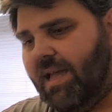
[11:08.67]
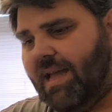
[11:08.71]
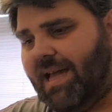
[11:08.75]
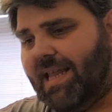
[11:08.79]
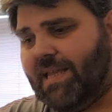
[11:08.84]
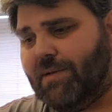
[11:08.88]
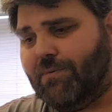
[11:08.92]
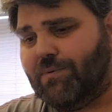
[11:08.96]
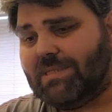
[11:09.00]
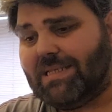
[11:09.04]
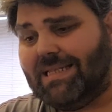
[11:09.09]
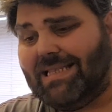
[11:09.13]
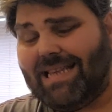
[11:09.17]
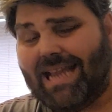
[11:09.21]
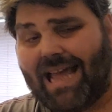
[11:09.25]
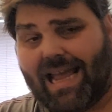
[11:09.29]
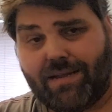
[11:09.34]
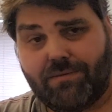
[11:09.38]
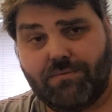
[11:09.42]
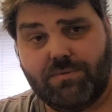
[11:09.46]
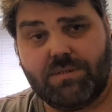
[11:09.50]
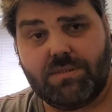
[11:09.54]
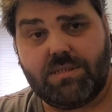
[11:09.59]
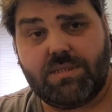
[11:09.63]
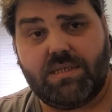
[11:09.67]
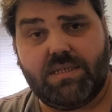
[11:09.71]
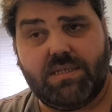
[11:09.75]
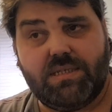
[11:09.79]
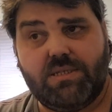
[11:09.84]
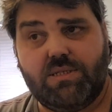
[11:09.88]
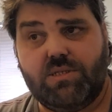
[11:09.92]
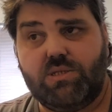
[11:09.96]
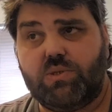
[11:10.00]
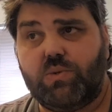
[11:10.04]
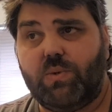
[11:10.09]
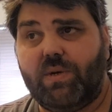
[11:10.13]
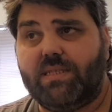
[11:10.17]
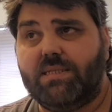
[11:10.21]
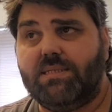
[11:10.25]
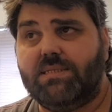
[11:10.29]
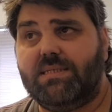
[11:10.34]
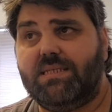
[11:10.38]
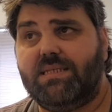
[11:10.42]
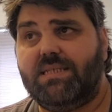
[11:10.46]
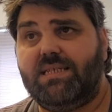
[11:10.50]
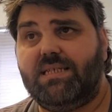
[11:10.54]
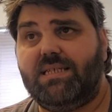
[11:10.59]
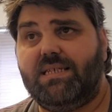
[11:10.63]
And it was announced in
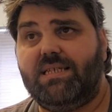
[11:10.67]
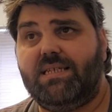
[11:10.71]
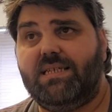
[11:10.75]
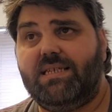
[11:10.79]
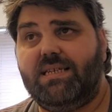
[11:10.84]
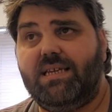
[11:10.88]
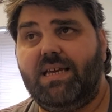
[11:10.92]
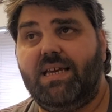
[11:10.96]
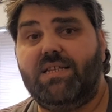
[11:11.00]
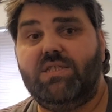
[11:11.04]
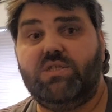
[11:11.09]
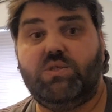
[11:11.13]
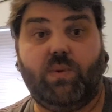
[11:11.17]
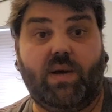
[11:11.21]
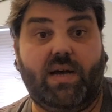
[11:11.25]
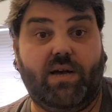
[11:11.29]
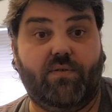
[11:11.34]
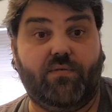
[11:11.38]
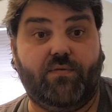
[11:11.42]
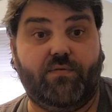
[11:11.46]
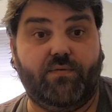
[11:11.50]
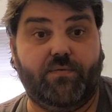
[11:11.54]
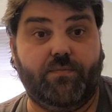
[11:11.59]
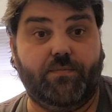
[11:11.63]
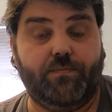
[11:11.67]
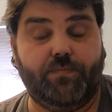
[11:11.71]
2012.